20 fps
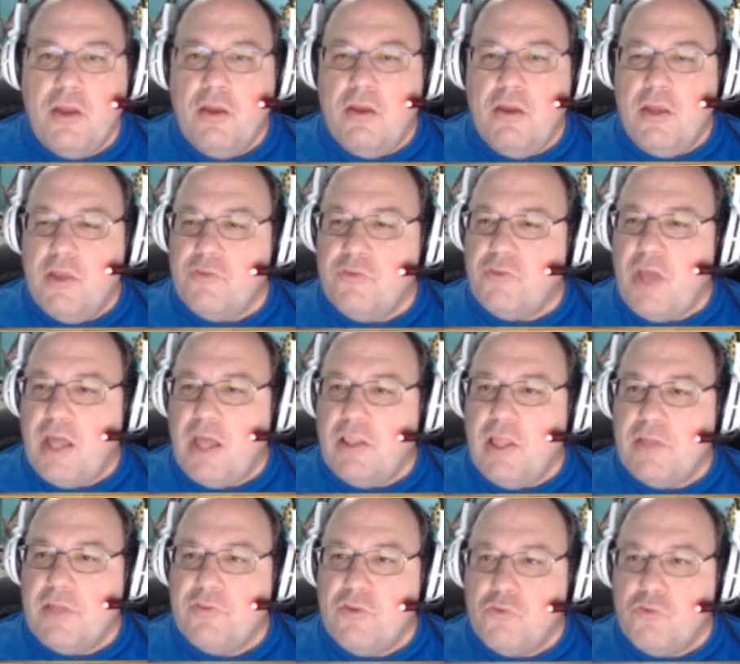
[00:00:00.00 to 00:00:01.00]
has got
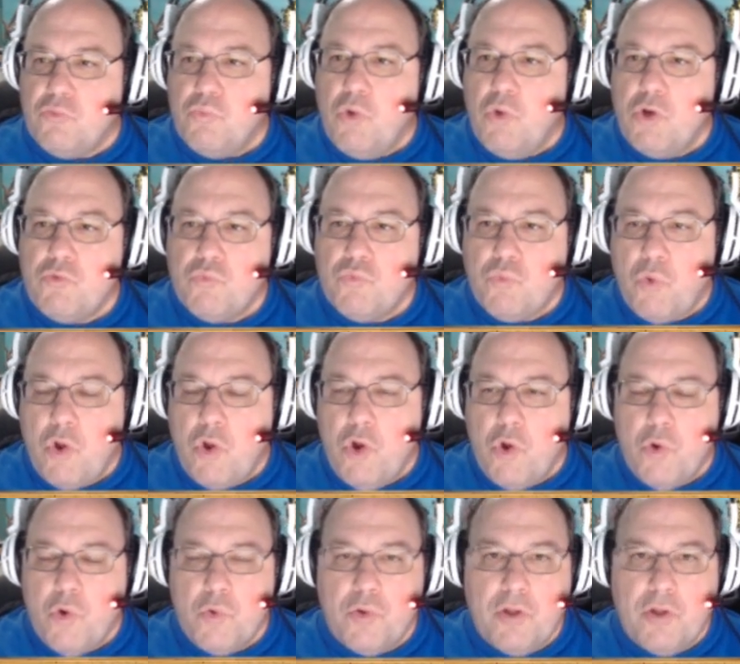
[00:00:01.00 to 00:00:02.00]
like this one
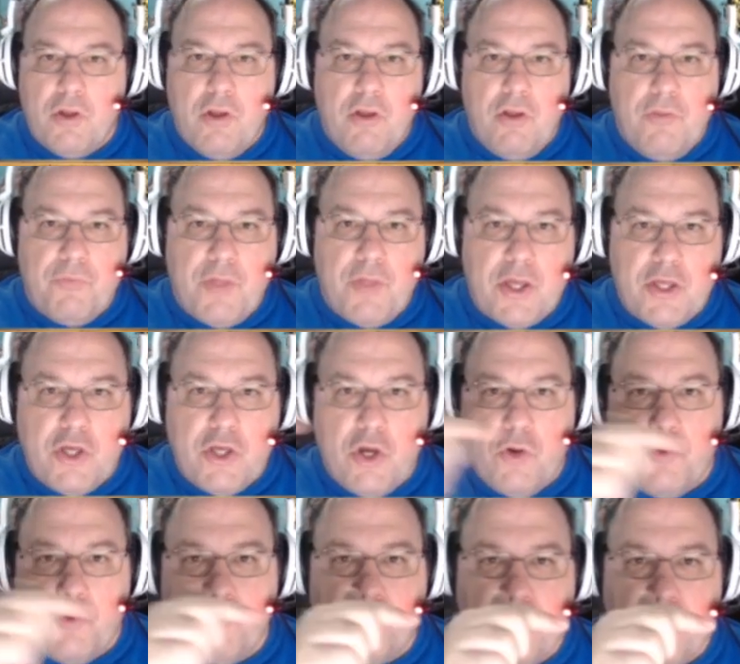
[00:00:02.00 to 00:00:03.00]
road that
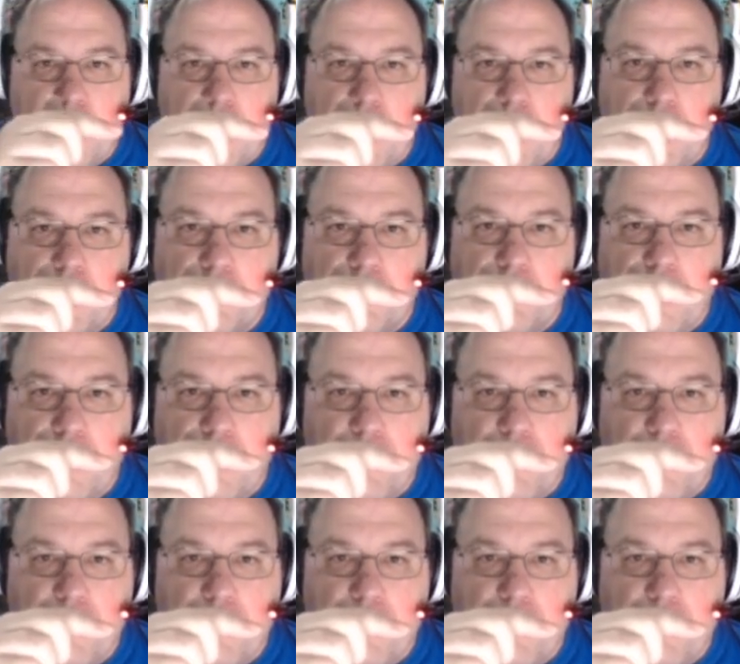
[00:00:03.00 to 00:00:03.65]
goes in, and